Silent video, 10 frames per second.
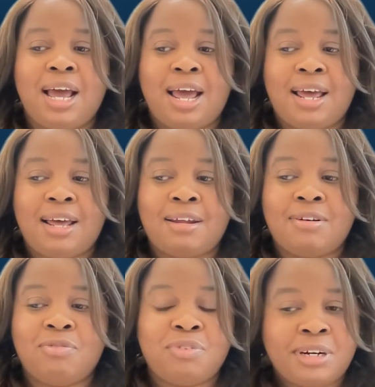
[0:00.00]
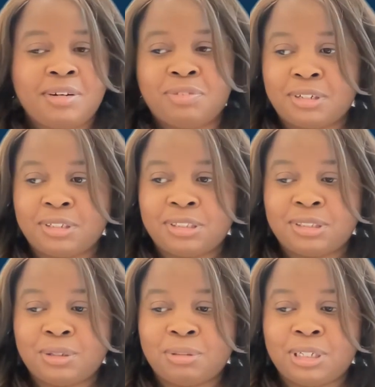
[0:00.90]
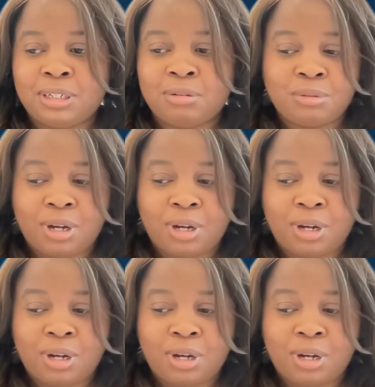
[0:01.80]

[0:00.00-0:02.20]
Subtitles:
And very, very slowly,